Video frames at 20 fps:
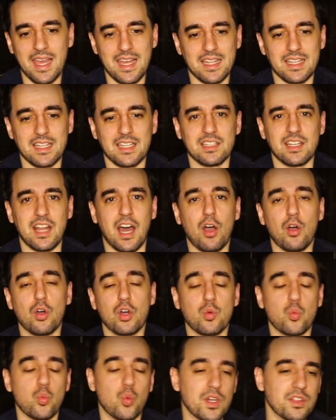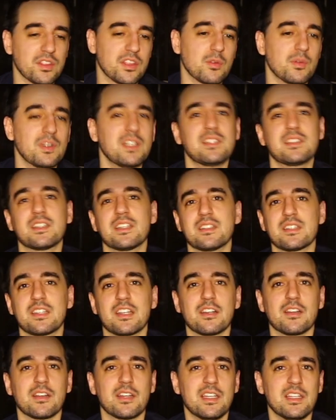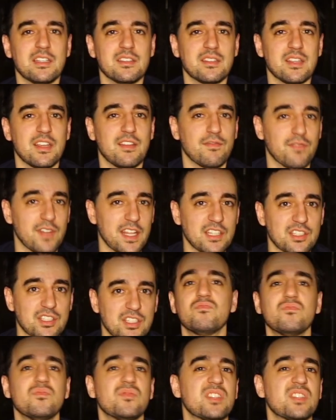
Now, one thing we need to consider is inflation.